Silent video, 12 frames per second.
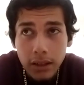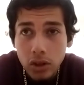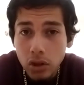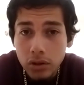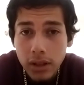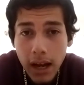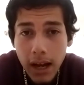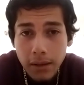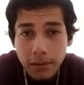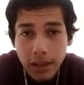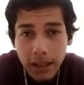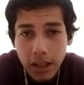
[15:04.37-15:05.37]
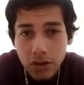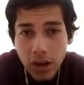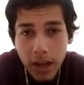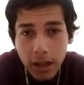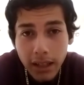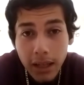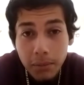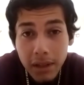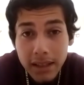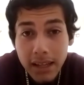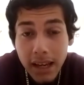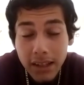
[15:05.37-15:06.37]
2 times, and they tried to give me
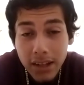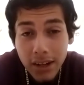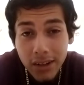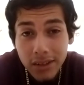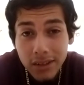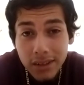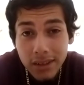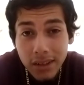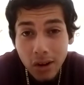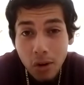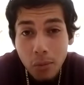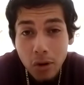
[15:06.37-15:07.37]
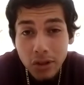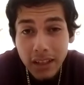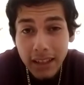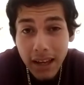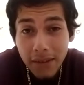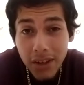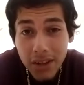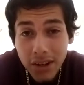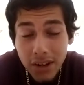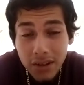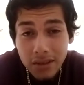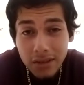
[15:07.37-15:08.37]
10 years, almost 11
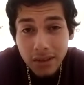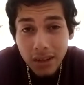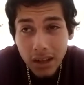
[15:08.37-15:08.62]
years.